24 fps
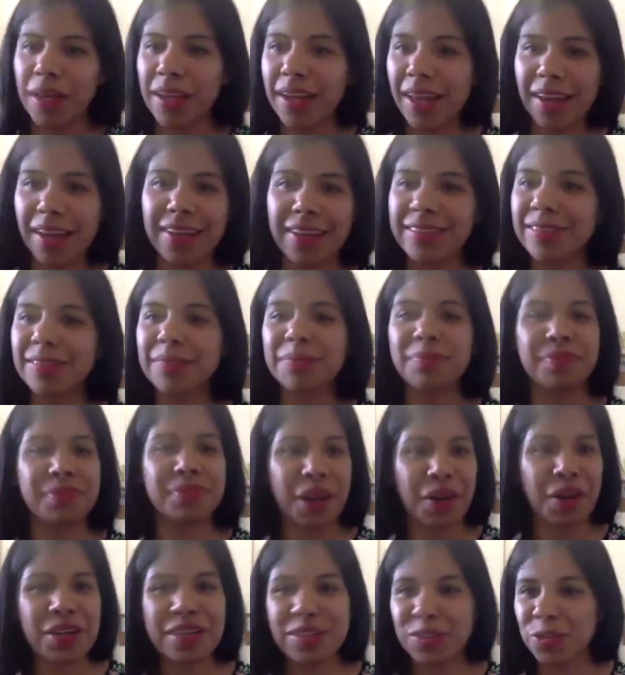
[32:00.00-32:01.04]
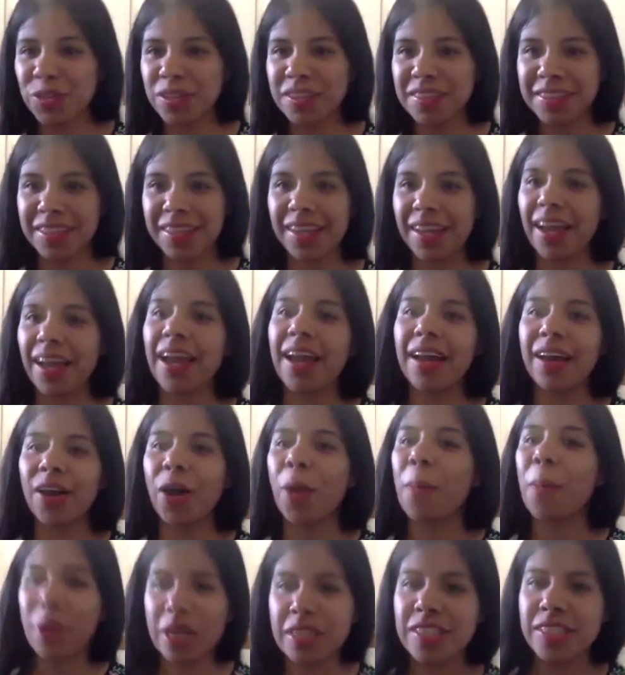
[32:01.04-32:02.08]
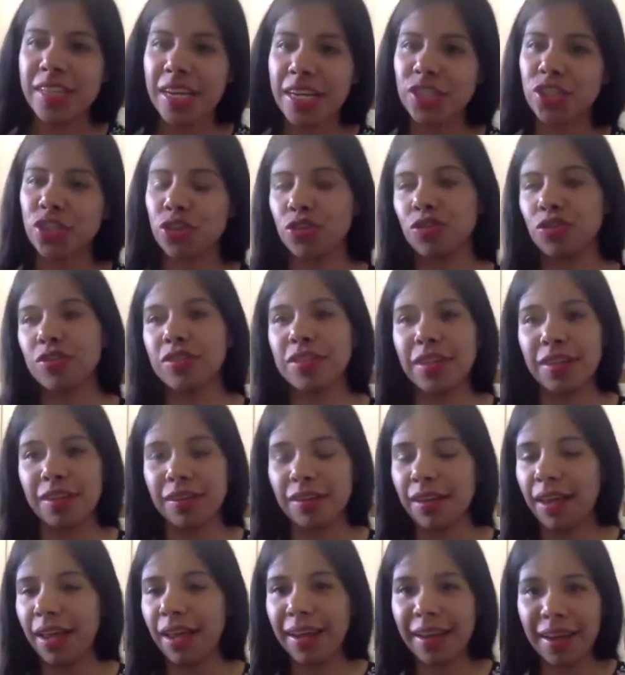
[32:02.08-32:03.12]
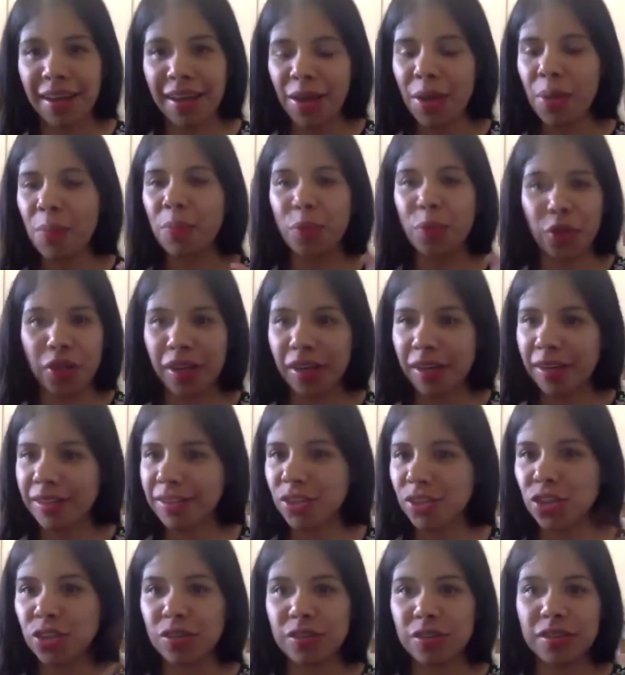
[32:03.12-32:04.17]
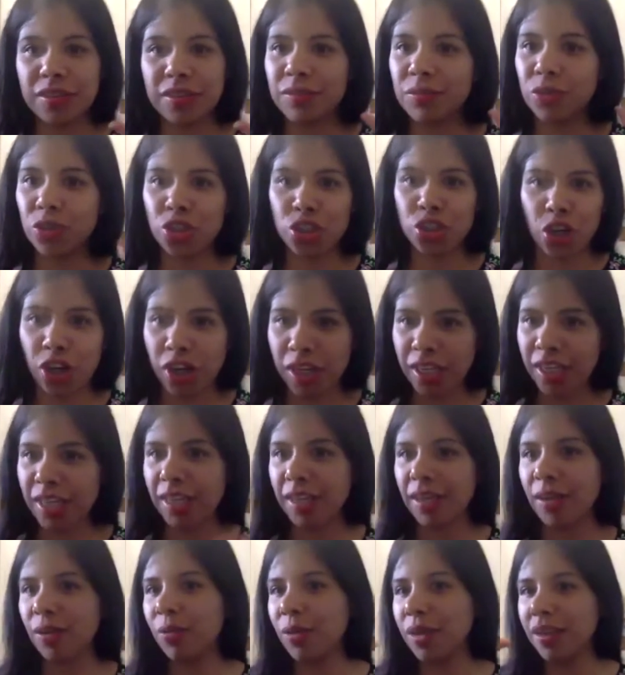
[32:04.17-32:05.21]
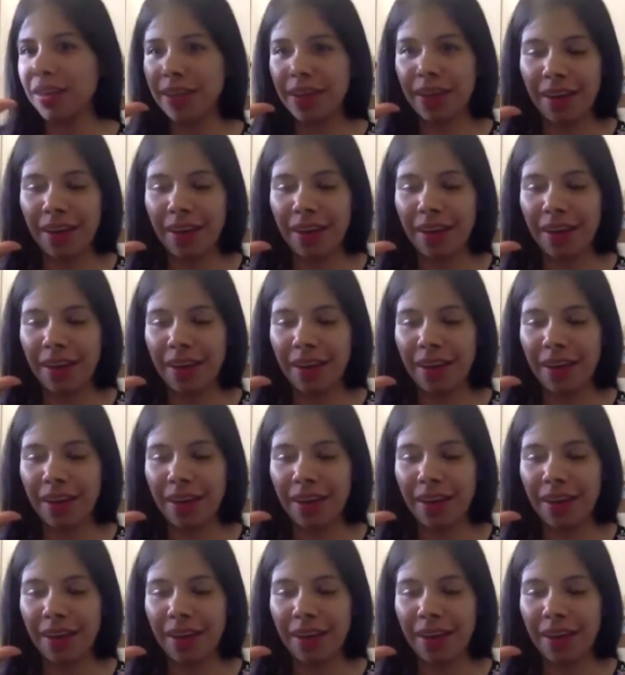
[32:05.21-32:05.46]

like very interesting conversations in like putting Turkey with